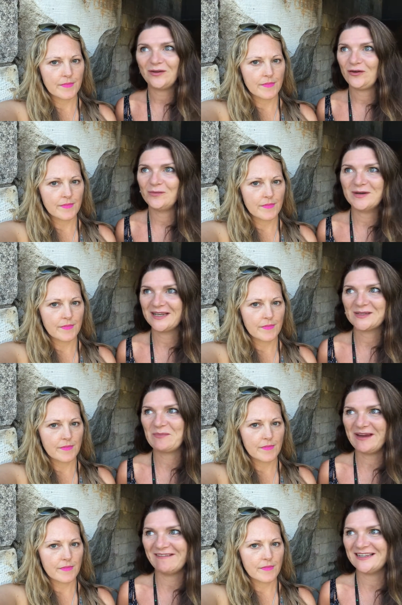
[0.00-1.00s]
Speaker 1: human
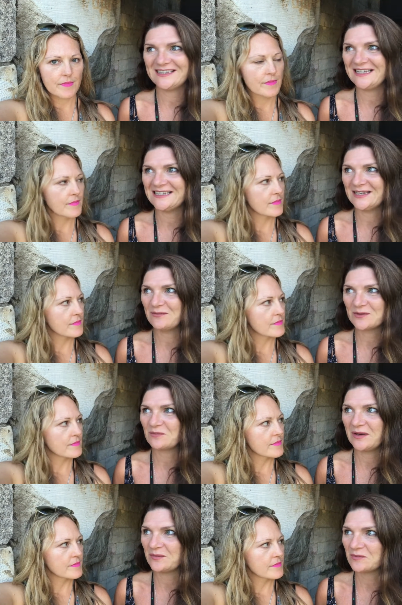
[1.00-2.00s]
experiences and it was
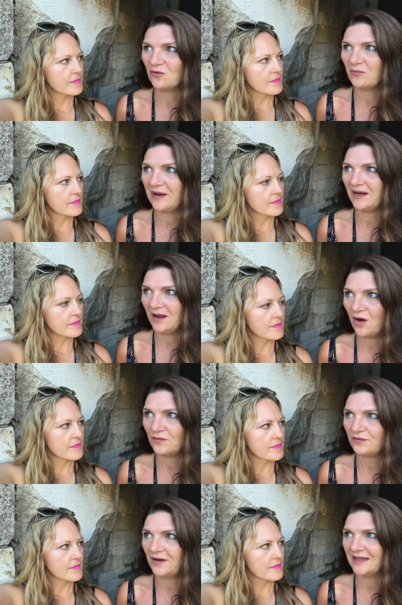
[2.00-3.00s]
it was more about
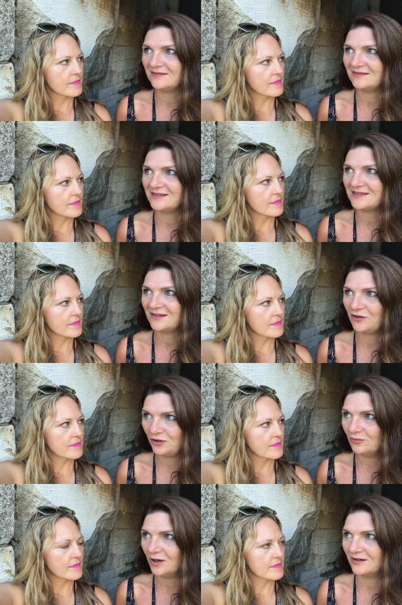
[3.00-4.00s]
love and
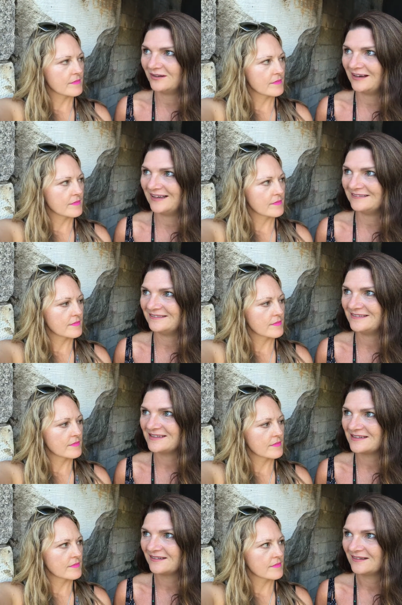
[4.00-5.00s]
humor
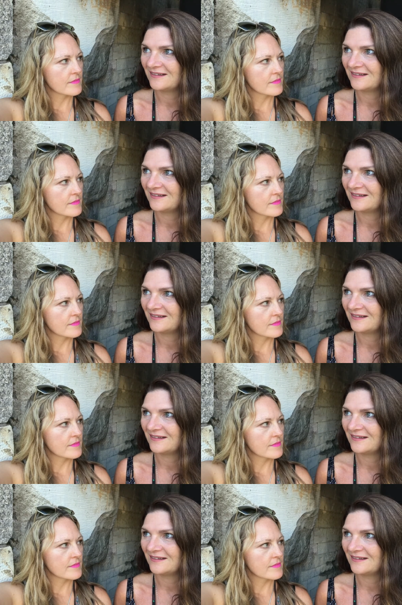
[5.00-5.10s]
and